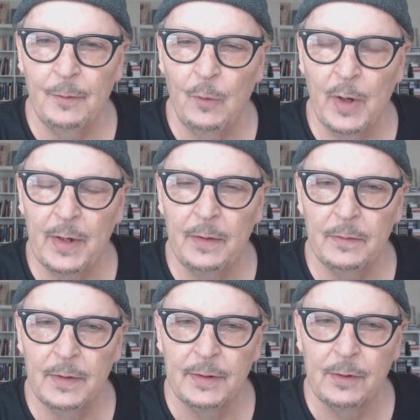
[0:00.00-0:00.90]
what
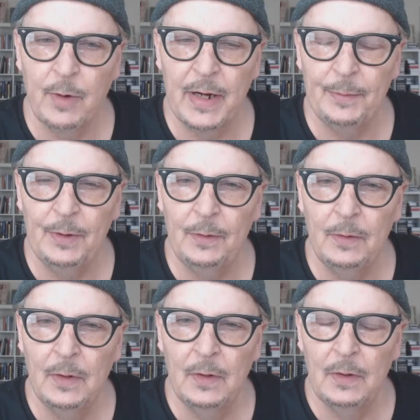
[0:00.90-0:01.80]
an incredible
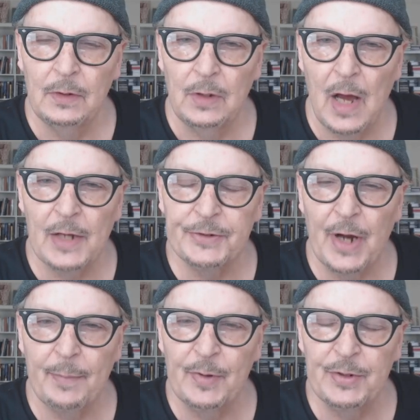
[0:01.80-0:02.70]
lost
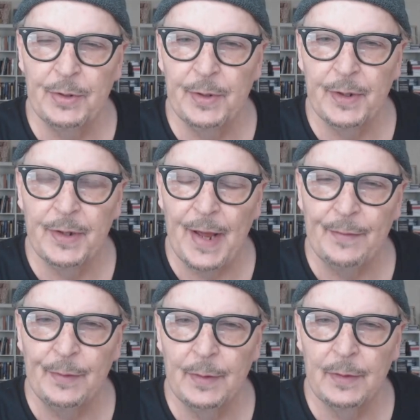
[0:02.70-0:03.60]
opportunity to
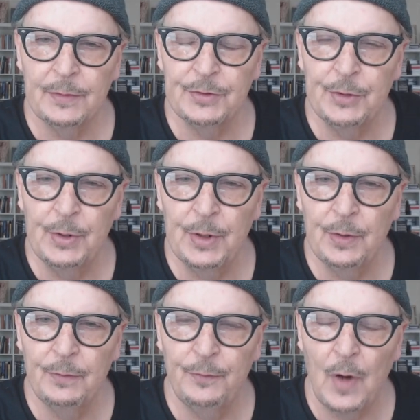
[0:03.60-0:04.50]
have a
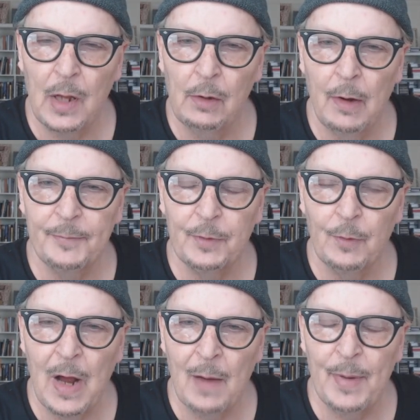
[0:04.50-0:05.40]
studio follow-up to
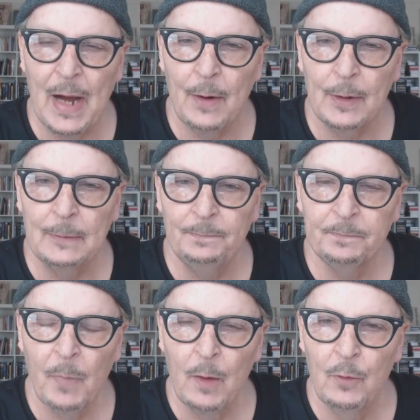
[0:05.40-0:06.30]
Raw Power
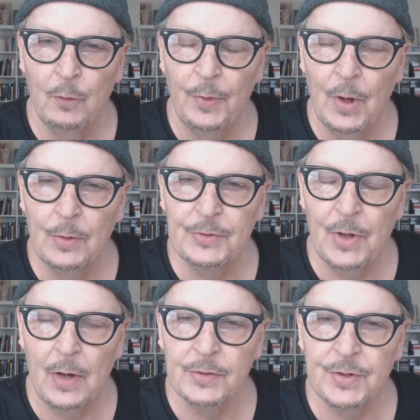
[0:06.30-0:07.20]
with those
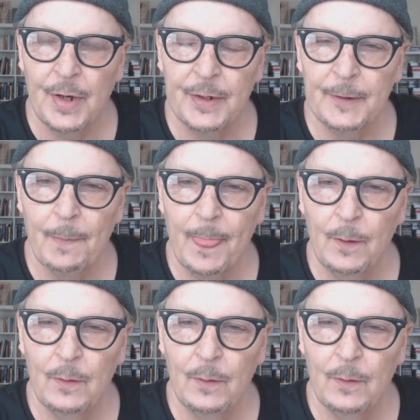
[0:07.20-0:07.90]
songs on it.